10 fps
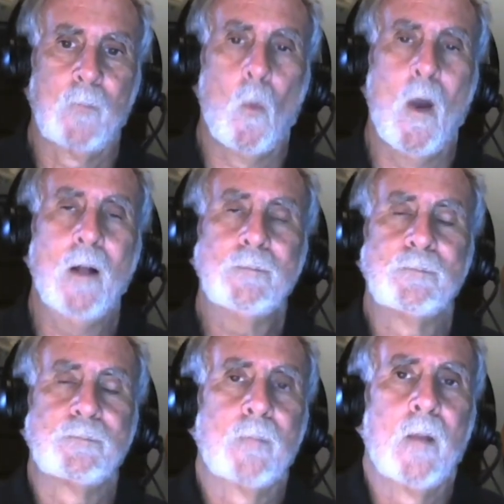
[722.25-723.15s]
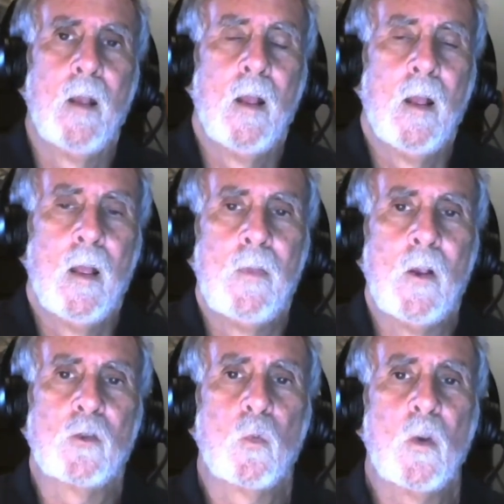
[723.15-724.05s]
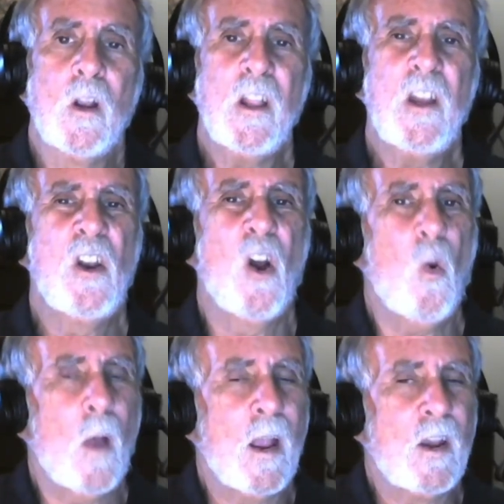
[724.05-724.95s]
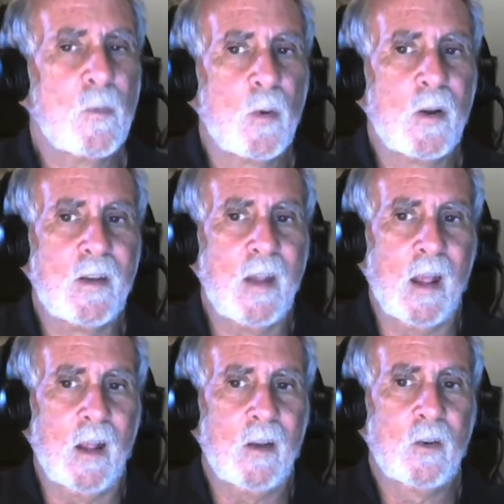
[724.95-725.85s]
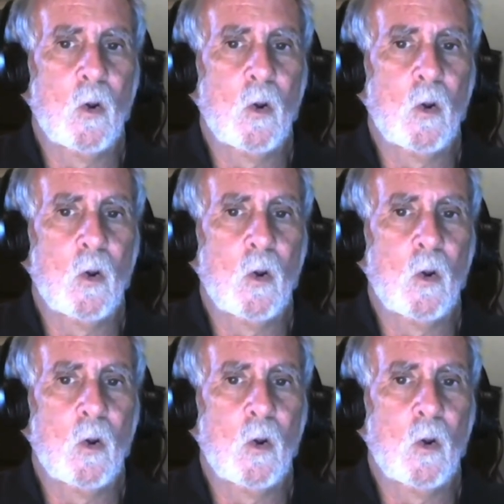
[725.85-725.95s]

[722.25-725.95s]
Well, there's really no way to predict